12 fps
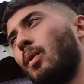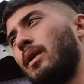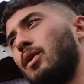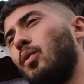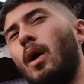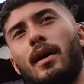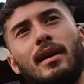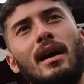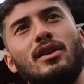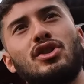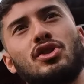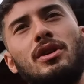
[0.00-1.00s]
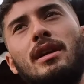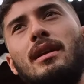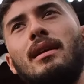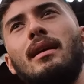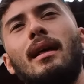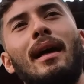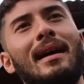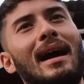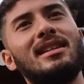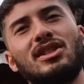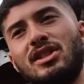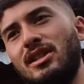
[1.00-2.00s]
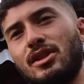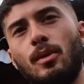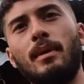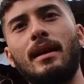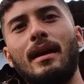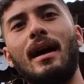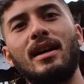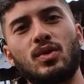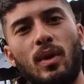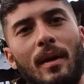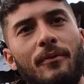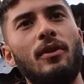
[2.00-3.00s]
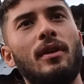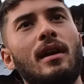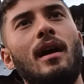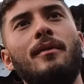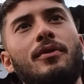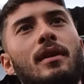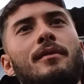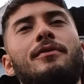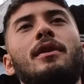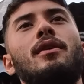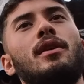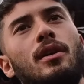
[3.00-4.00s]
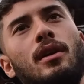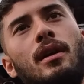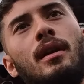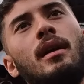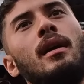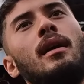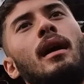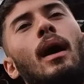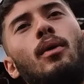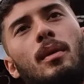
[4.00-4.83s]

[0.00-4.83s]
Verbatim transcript: when you're walking down the street, mm-hmm. like I just see so many guys when I'm feeling confident, feeling mm. good, I